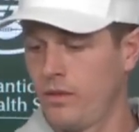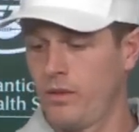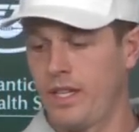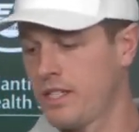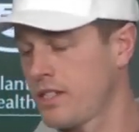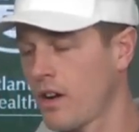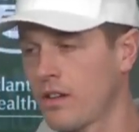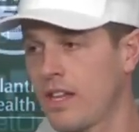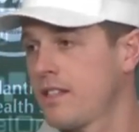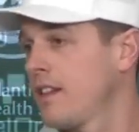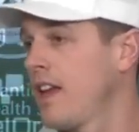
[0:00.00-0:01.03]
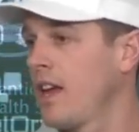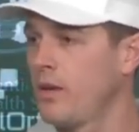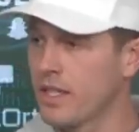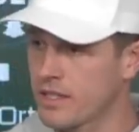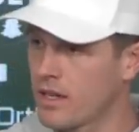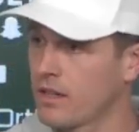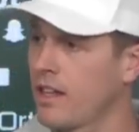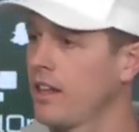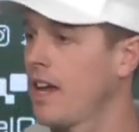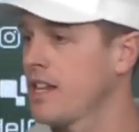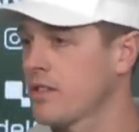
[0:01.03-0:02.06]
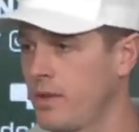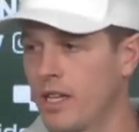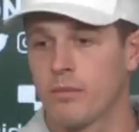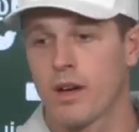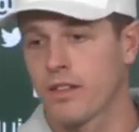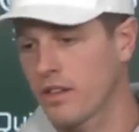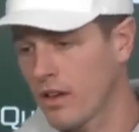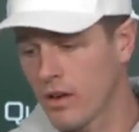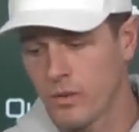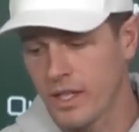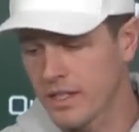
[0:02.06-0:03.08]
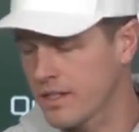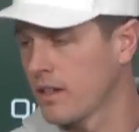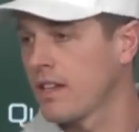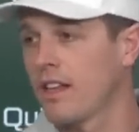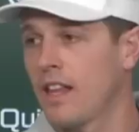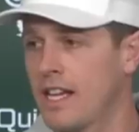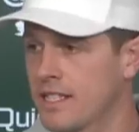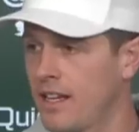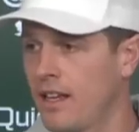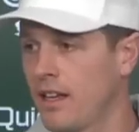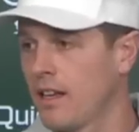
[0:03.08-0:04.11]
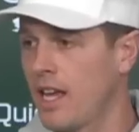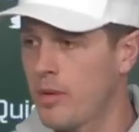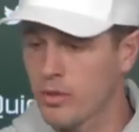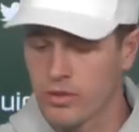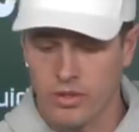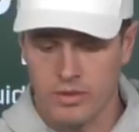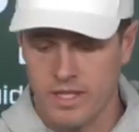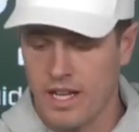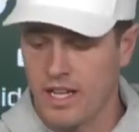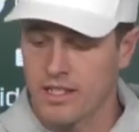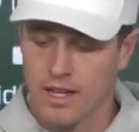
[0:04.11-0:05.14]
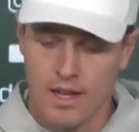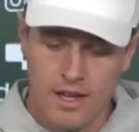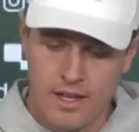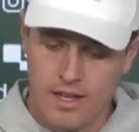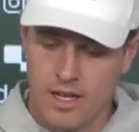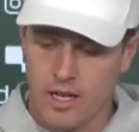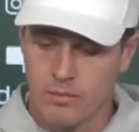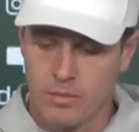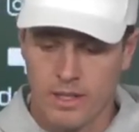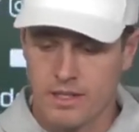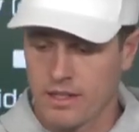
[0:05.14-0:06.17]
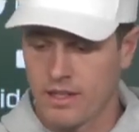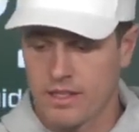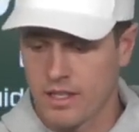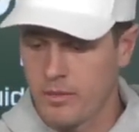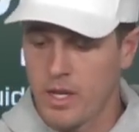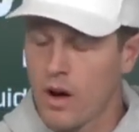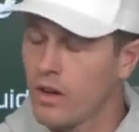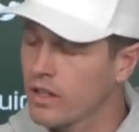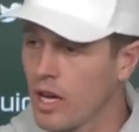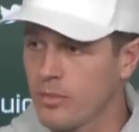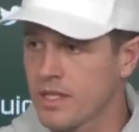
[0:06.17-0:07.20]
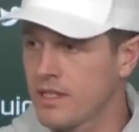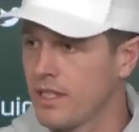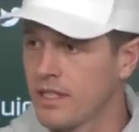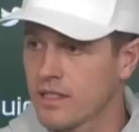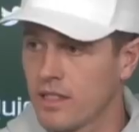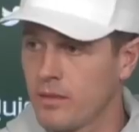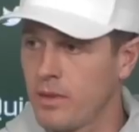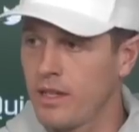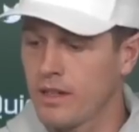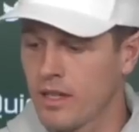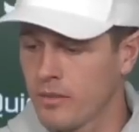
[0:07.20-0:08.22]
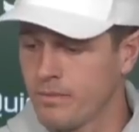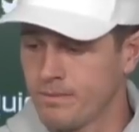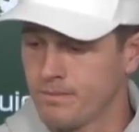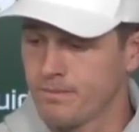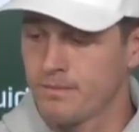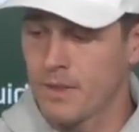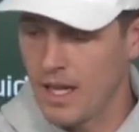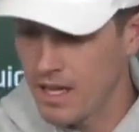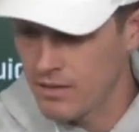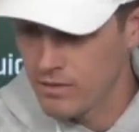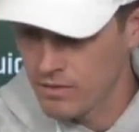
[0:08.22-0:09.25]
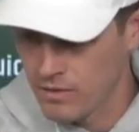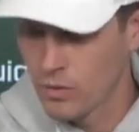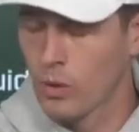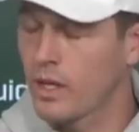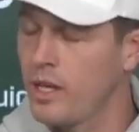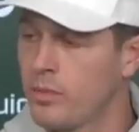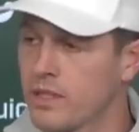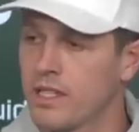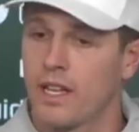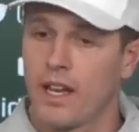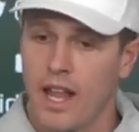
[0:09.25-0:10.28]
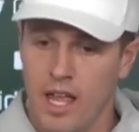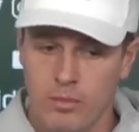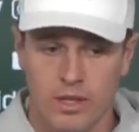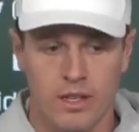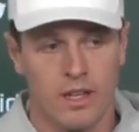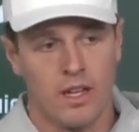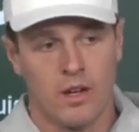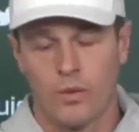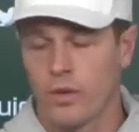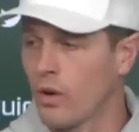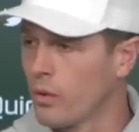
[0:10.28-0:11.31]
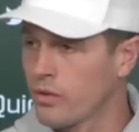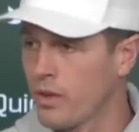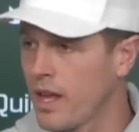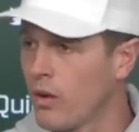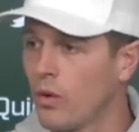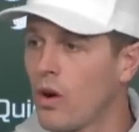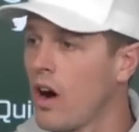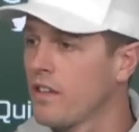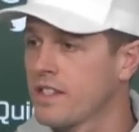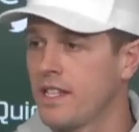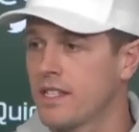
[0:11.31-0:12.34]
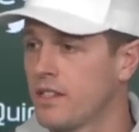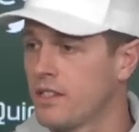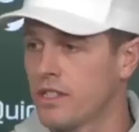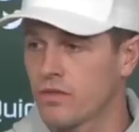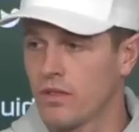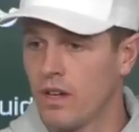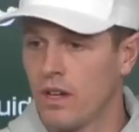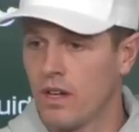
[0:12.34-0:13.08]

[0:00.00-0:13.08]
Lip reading: we can start that today. We can start that last week, a month ago. We can start that last April in OTAs. But it's going to be all-encompassing. It's going to be, again, the work he puts in today, but going through that whole offseason, just